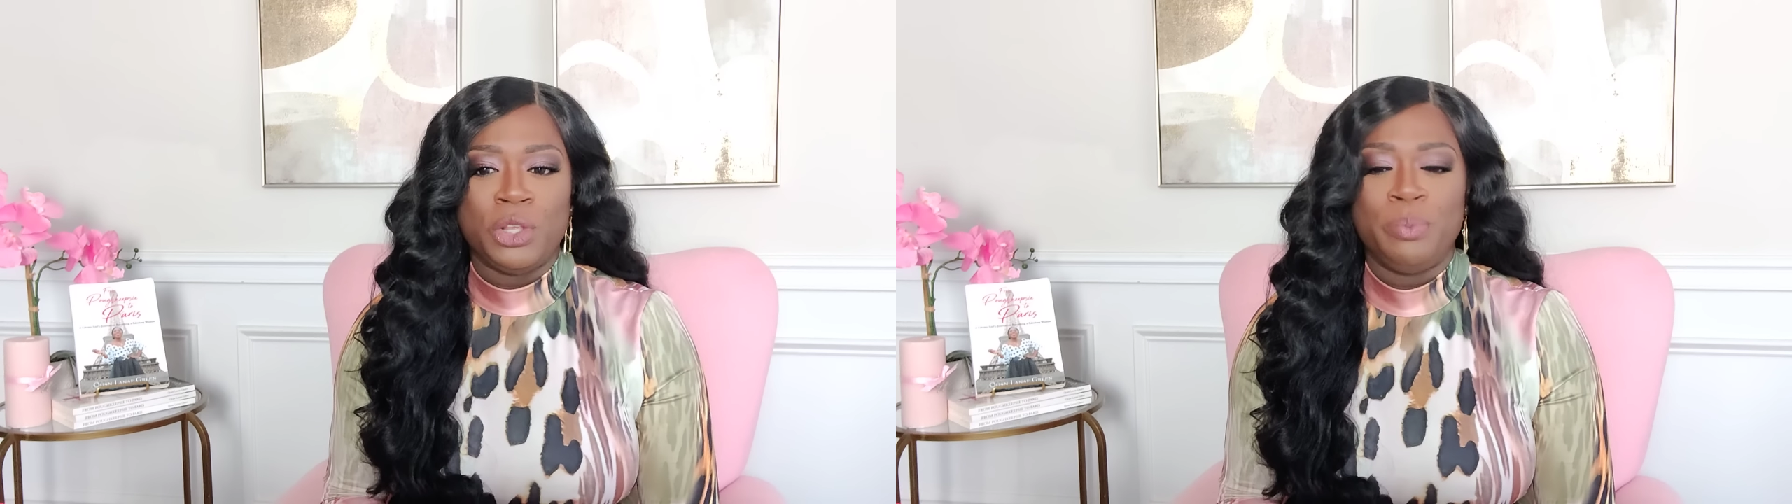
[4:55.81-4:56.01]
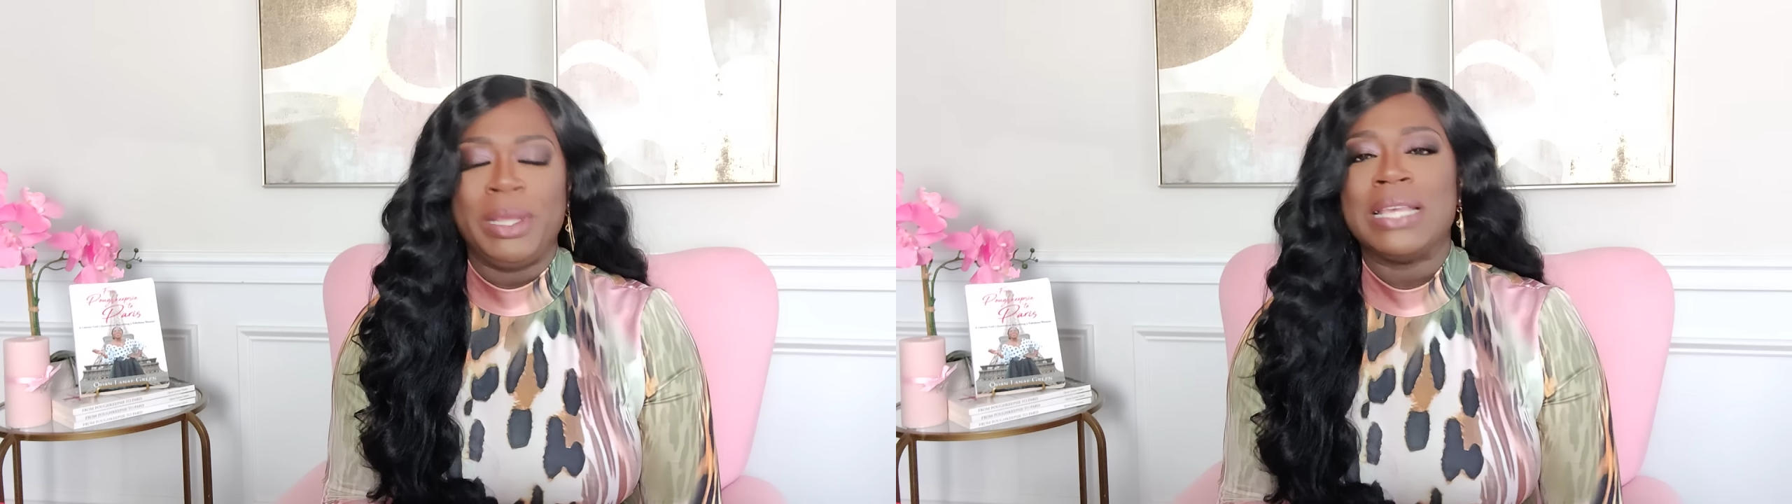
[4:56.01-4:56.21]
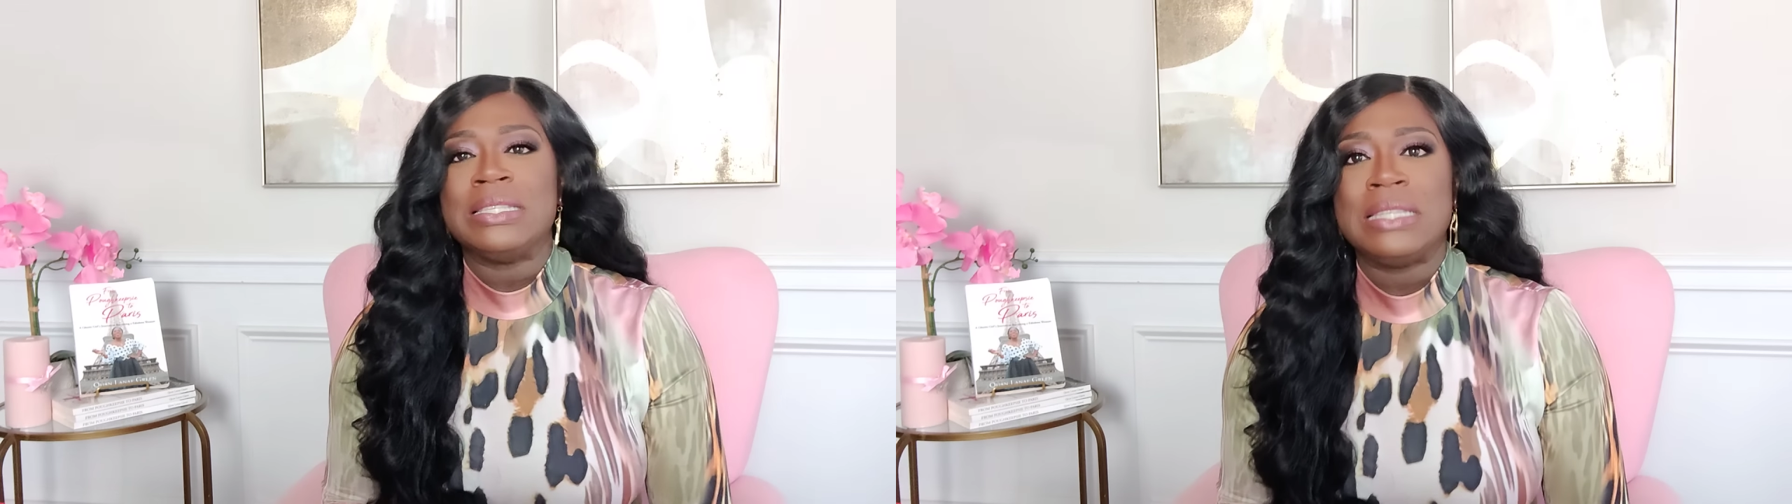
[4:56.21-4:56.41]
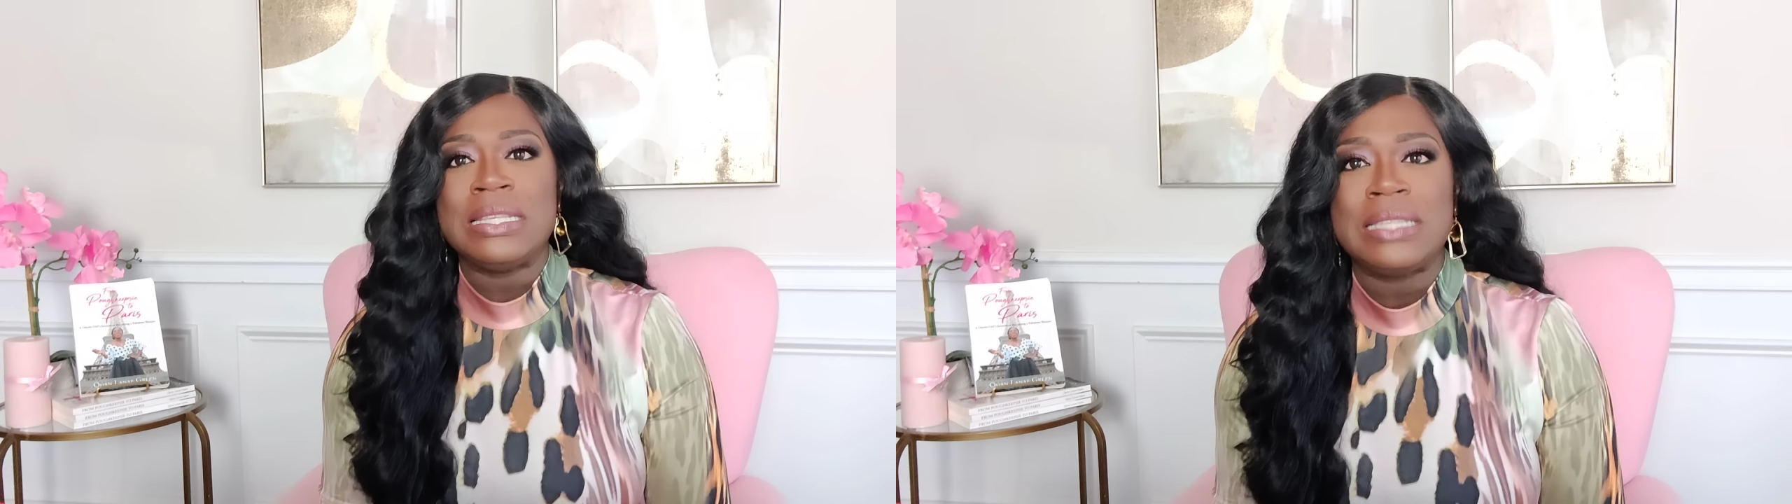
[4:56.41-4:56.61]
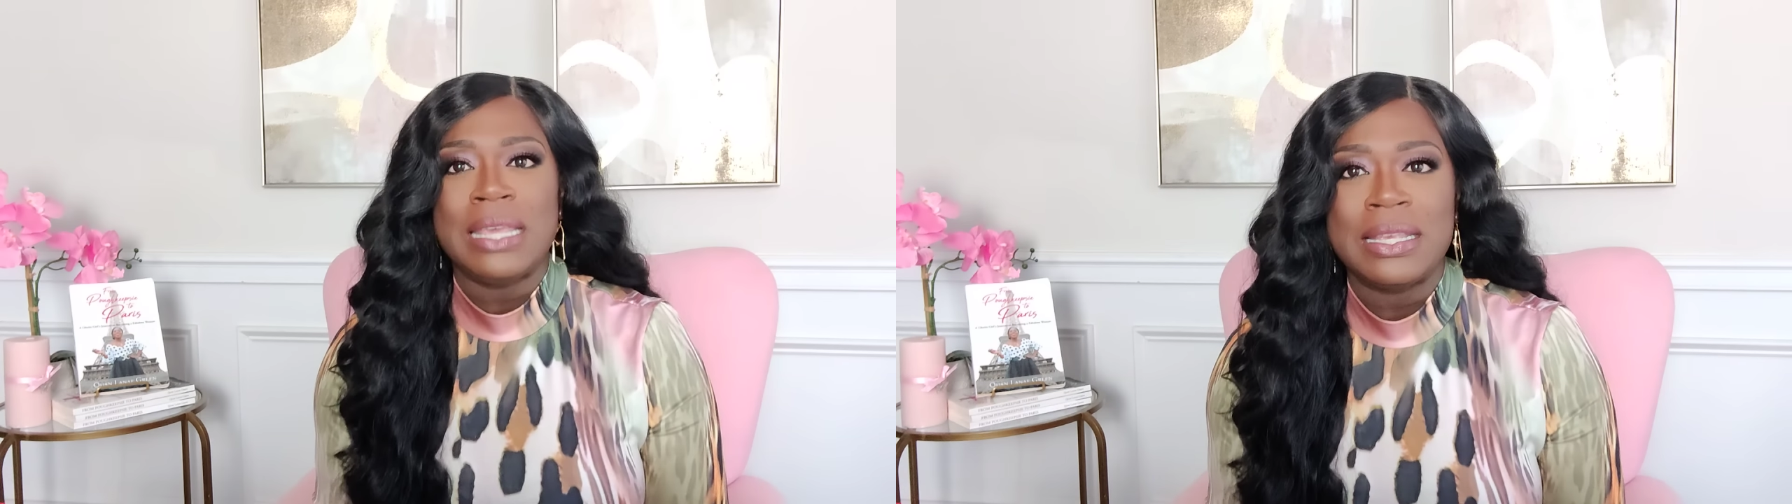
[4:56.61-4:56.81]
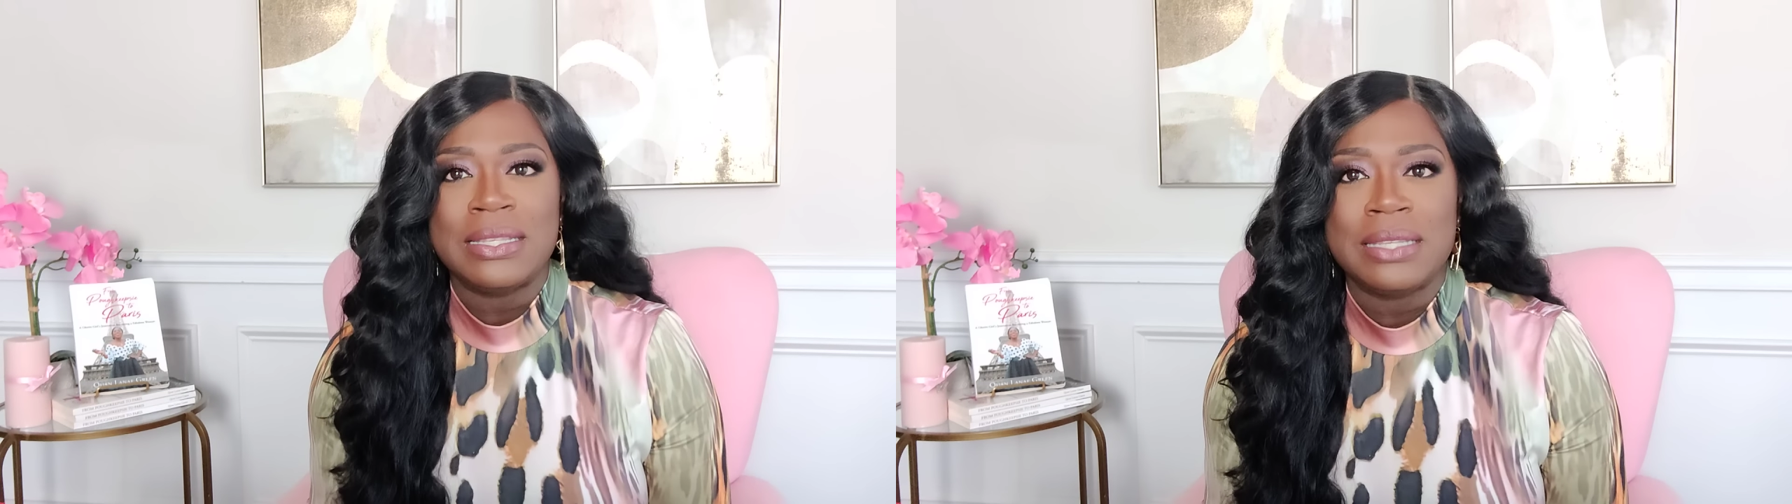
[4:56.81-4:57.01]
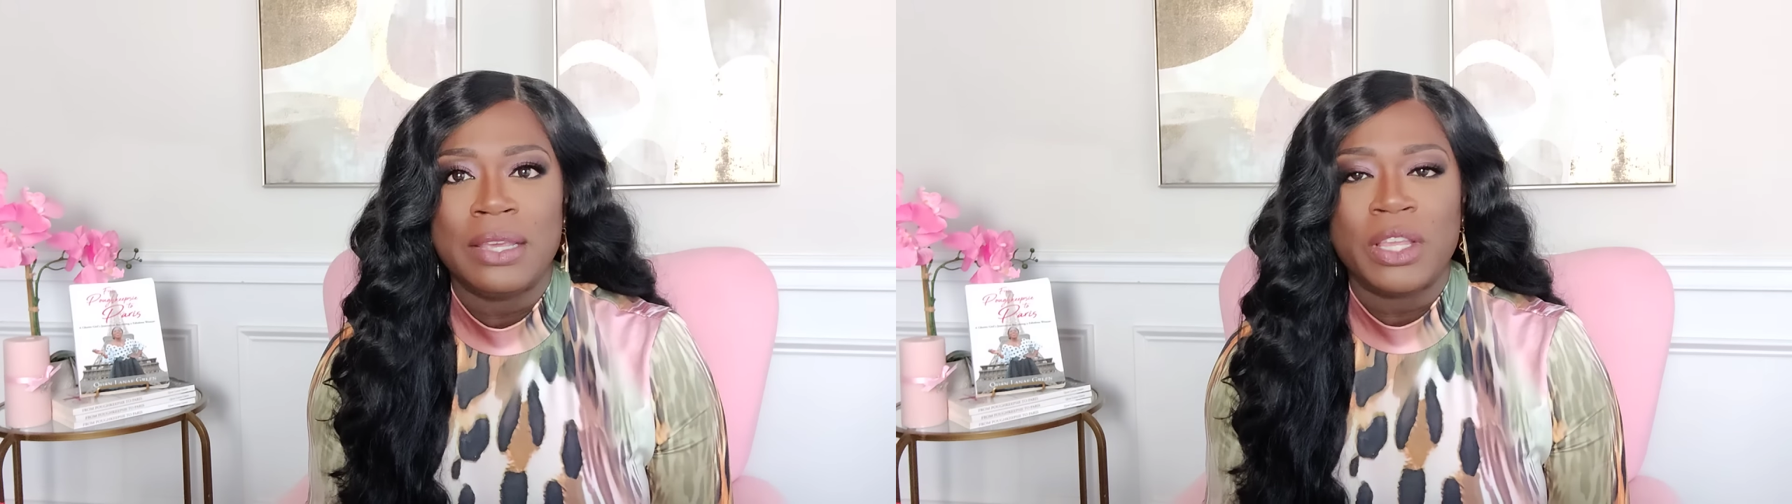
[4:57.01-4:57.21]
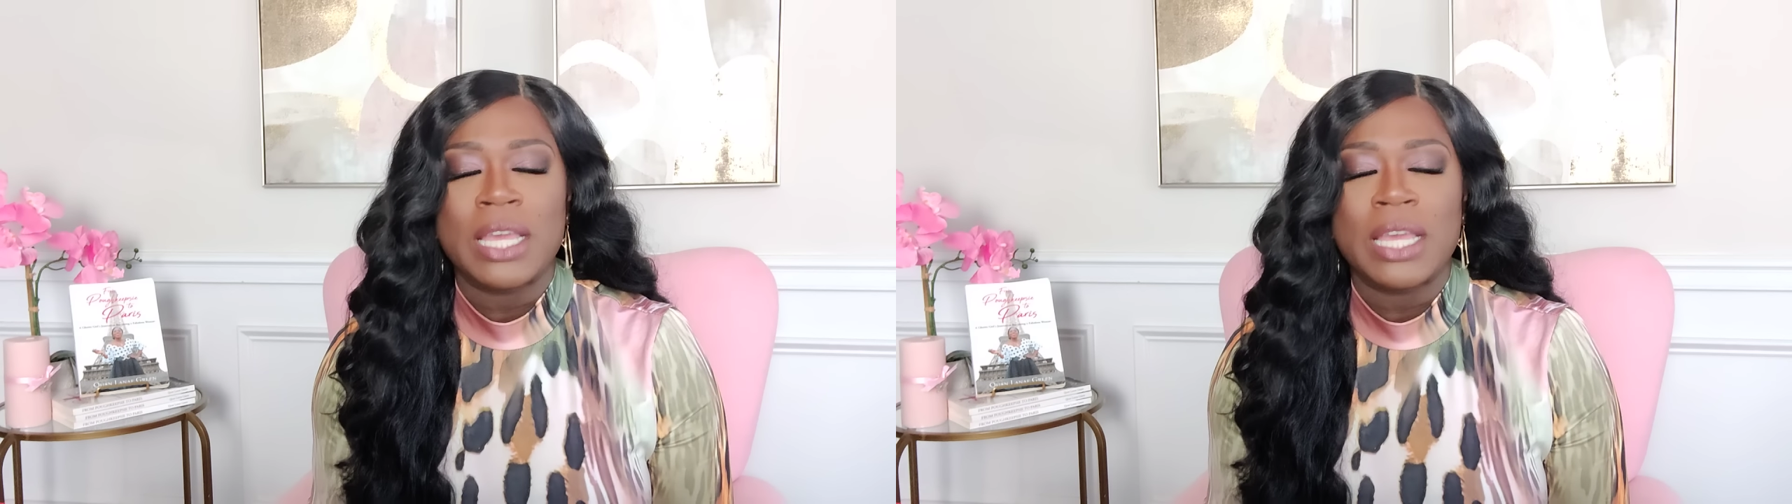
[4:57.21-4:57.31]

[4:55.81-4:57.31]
you because this is